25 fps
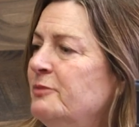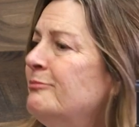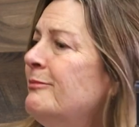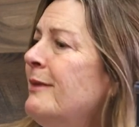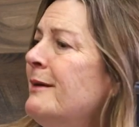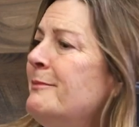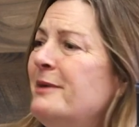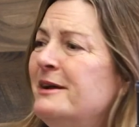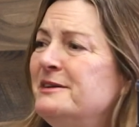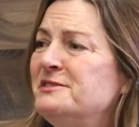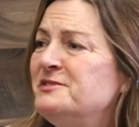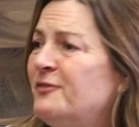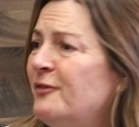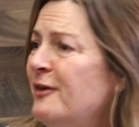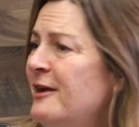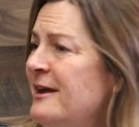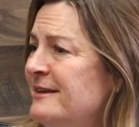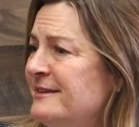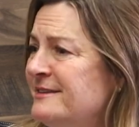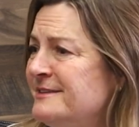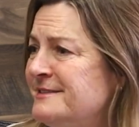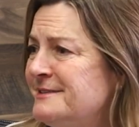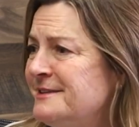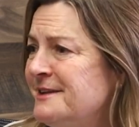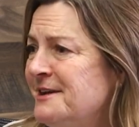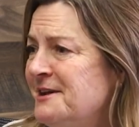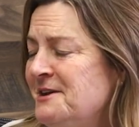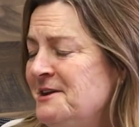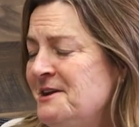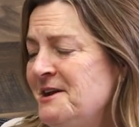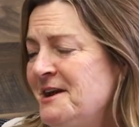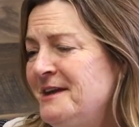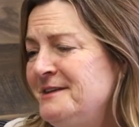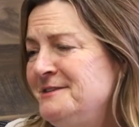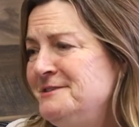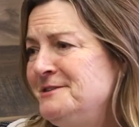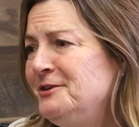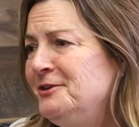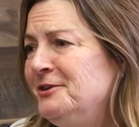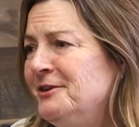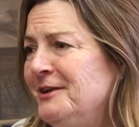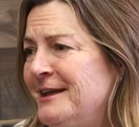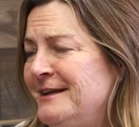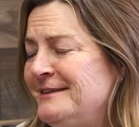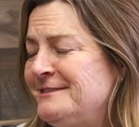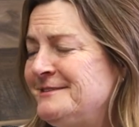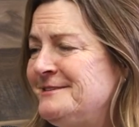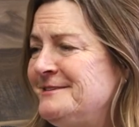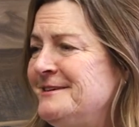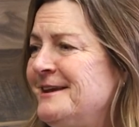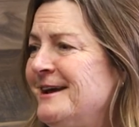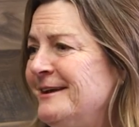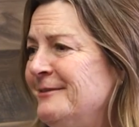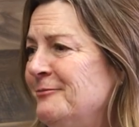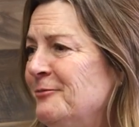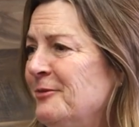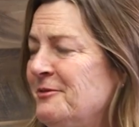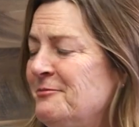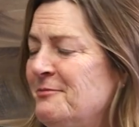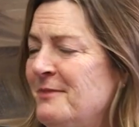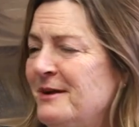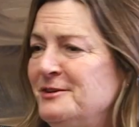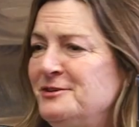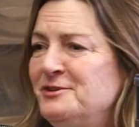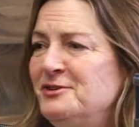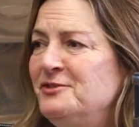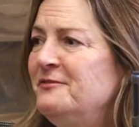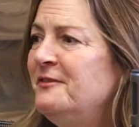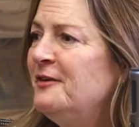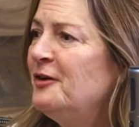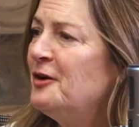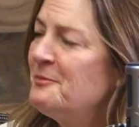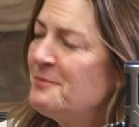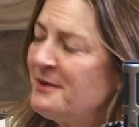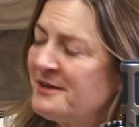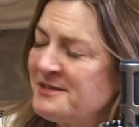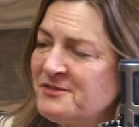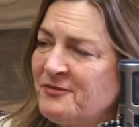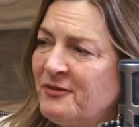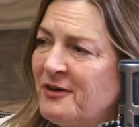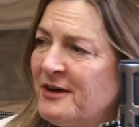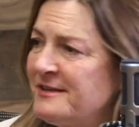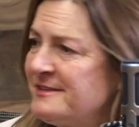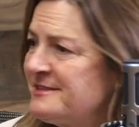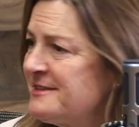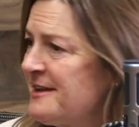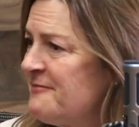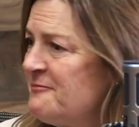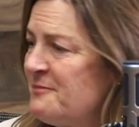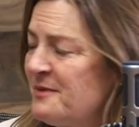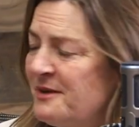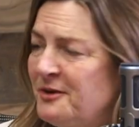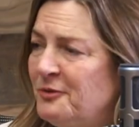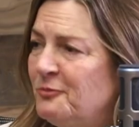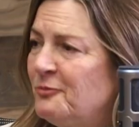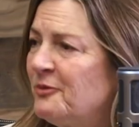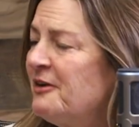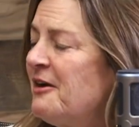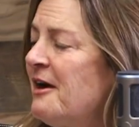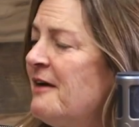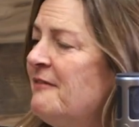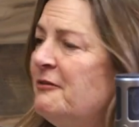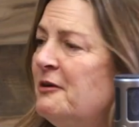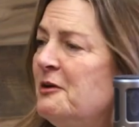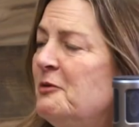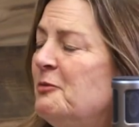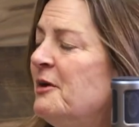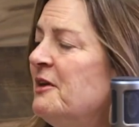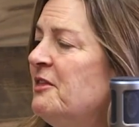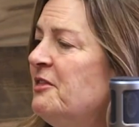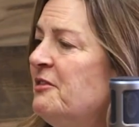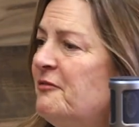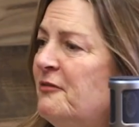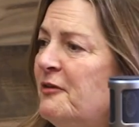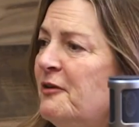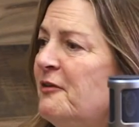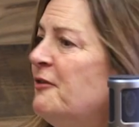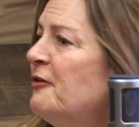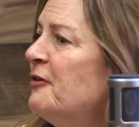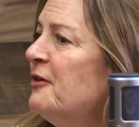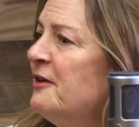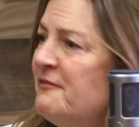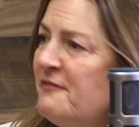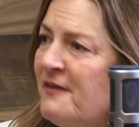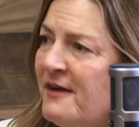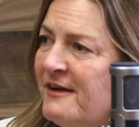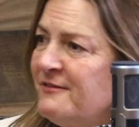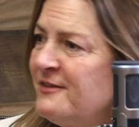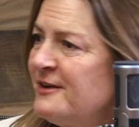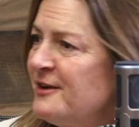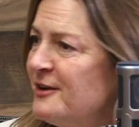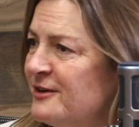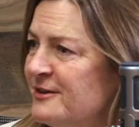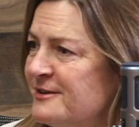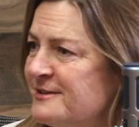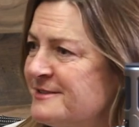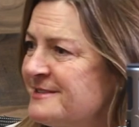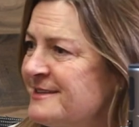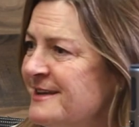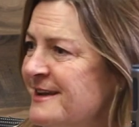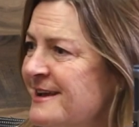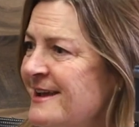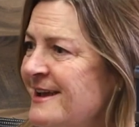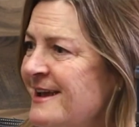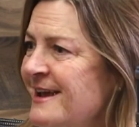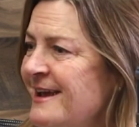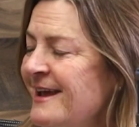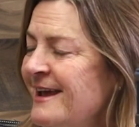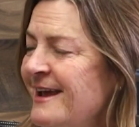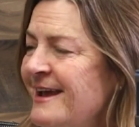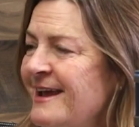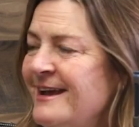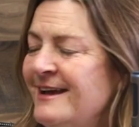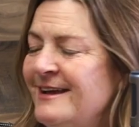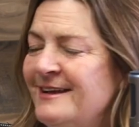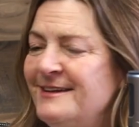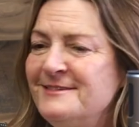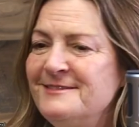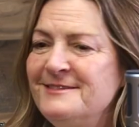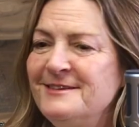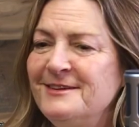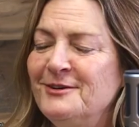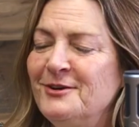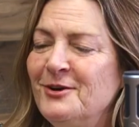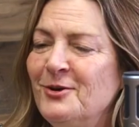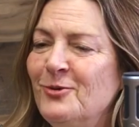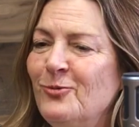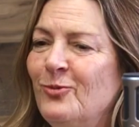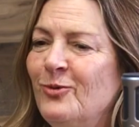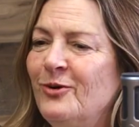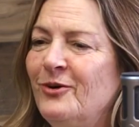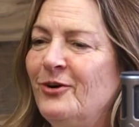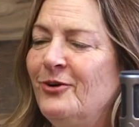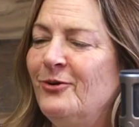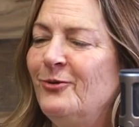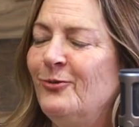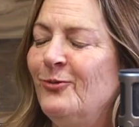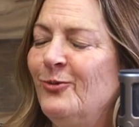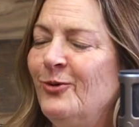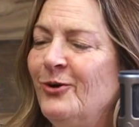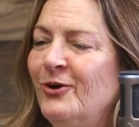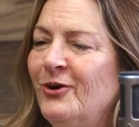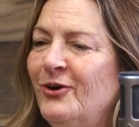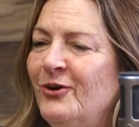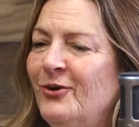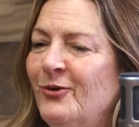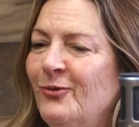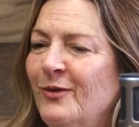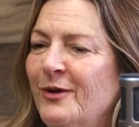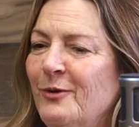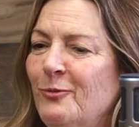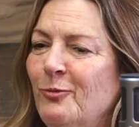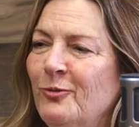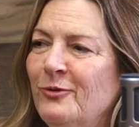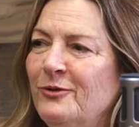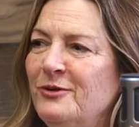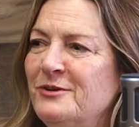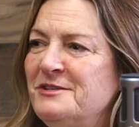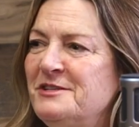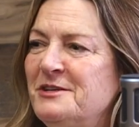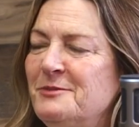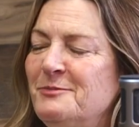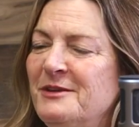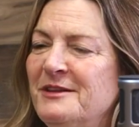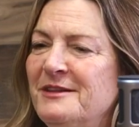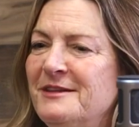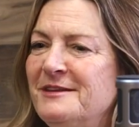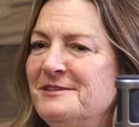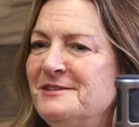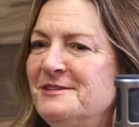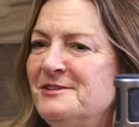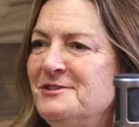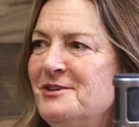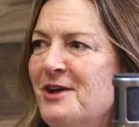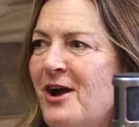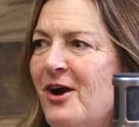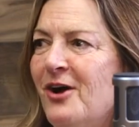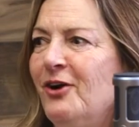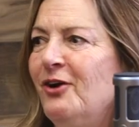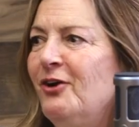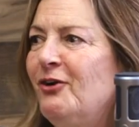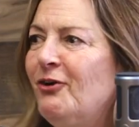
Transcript: best friends had dinner last night with my two very best friends I've been in recovery with for 35 years. And, we used to be these young